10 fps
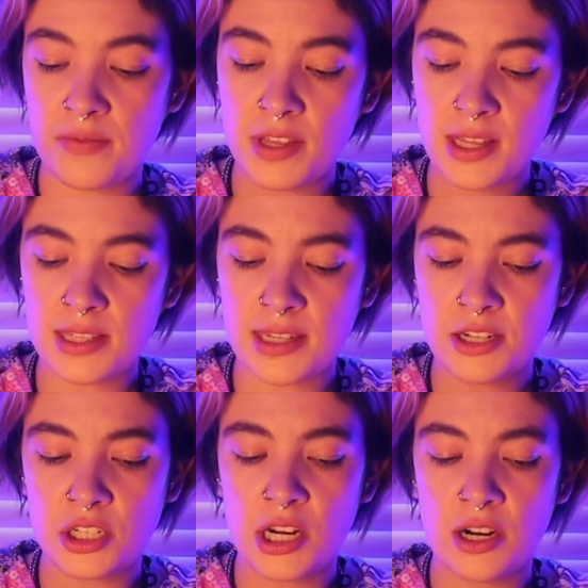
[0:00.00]
I feel like the
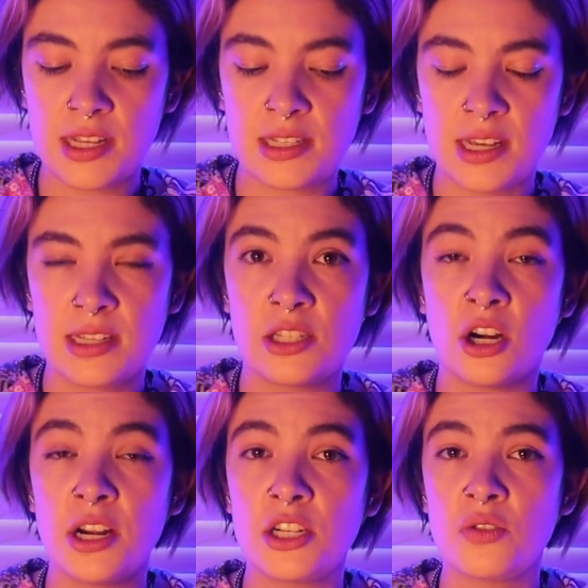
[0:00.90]
Sagittarius is
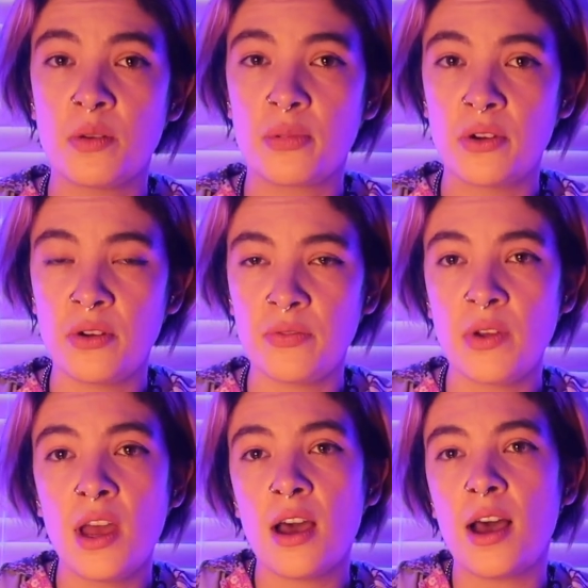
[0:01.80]
starting to improve.
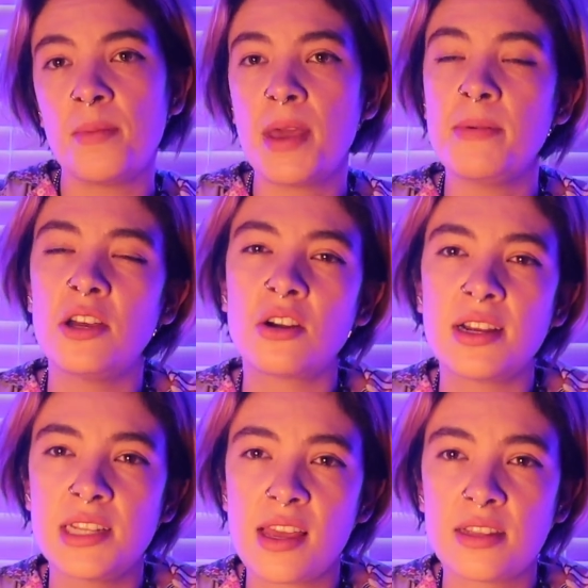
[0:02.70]
Maybe they're
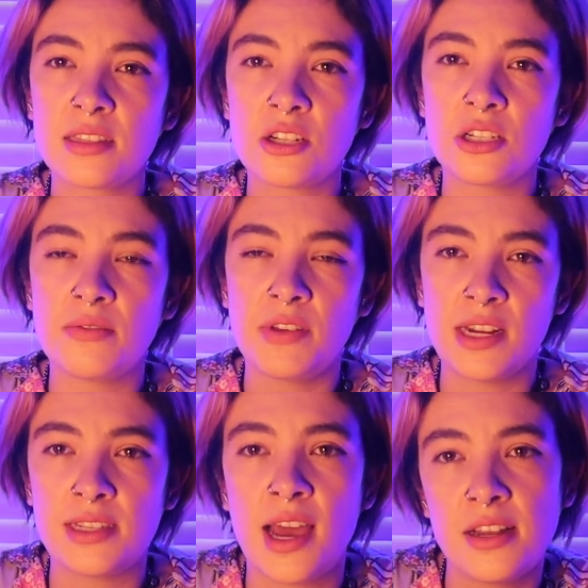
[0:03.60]
not taking such a
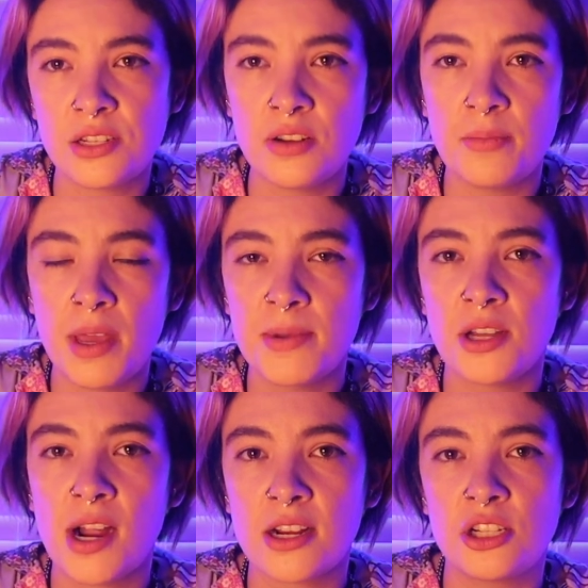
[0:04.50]
defeatist attitude, and maybe
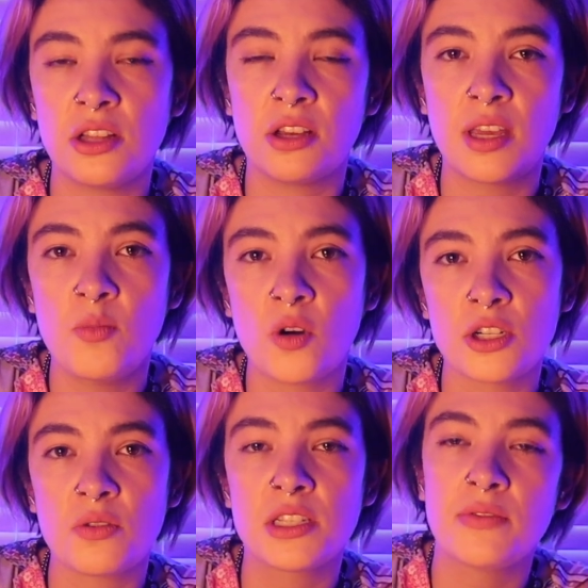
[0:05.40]
they're actually looking more
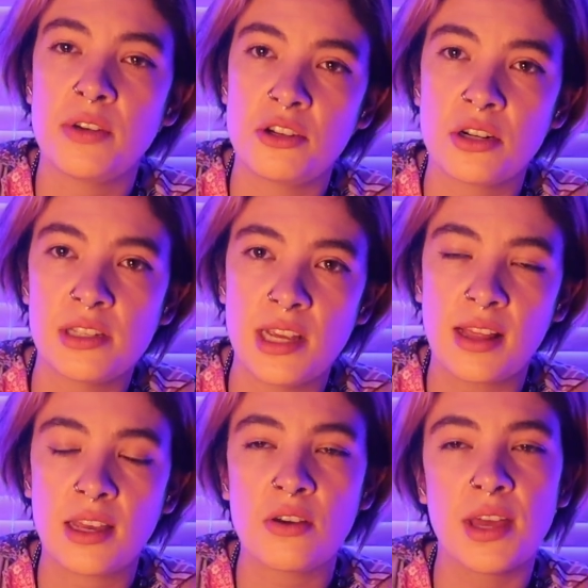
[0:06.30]
towards the future and saying,
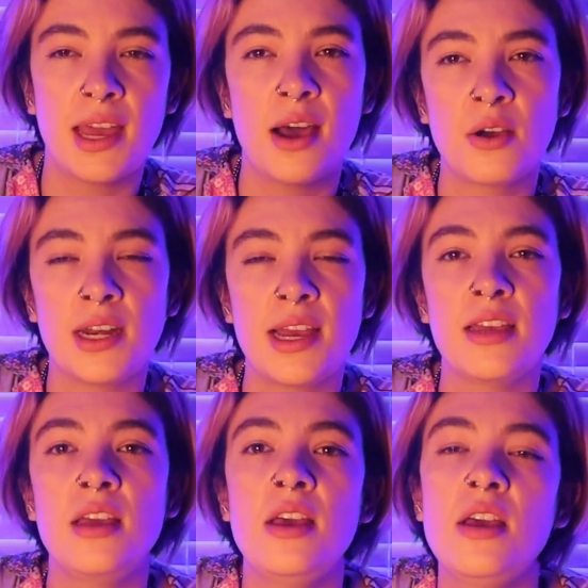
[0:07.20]
like, okay, how can
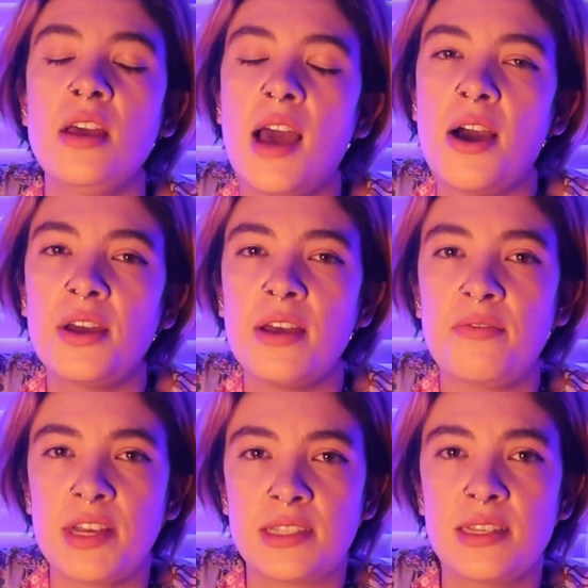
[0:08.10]
I
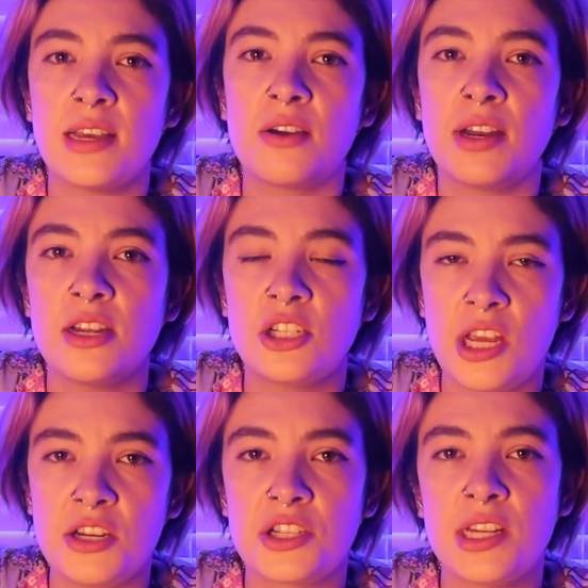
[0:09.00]
fix this? How can I
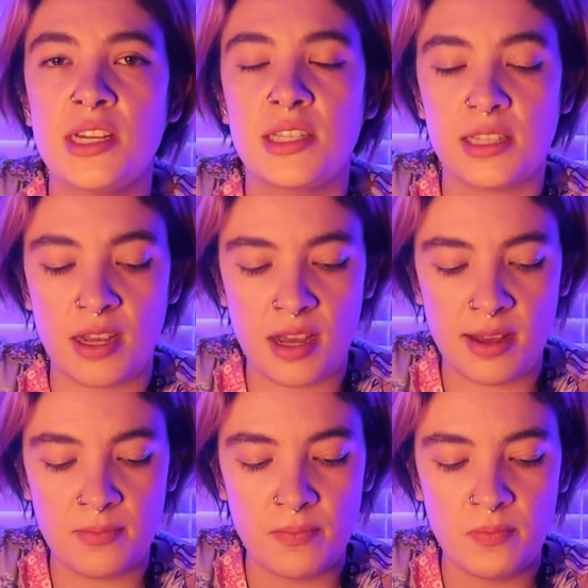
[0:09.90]
change this
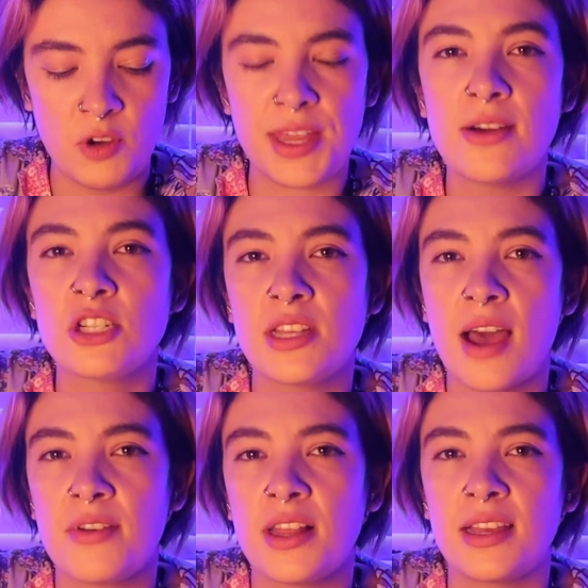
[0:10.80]
without just
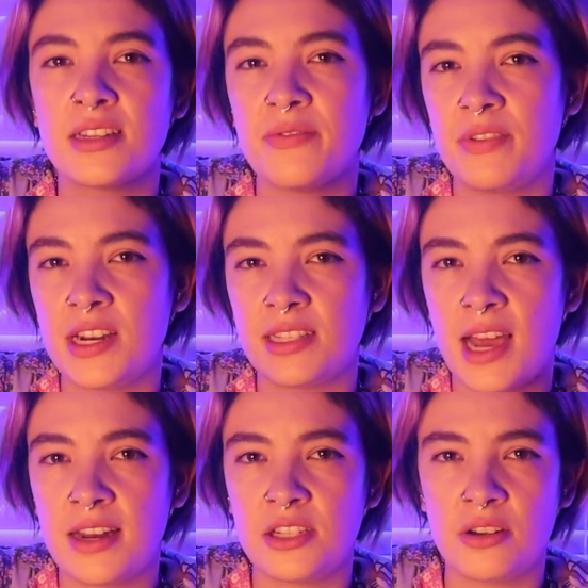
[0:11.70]
having like a defeatist
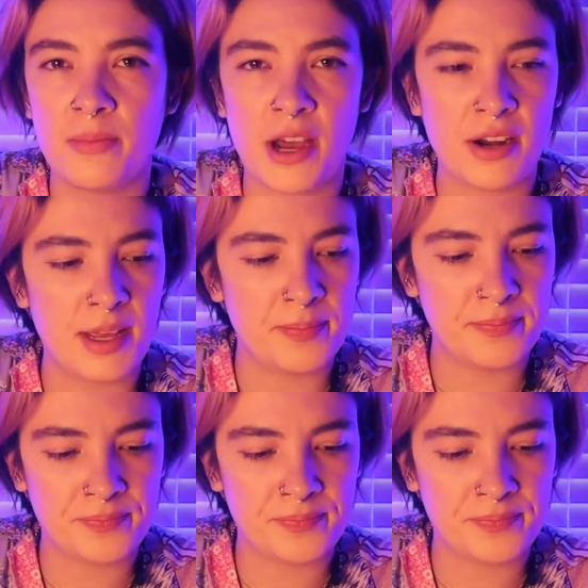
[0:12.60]
attitude about it?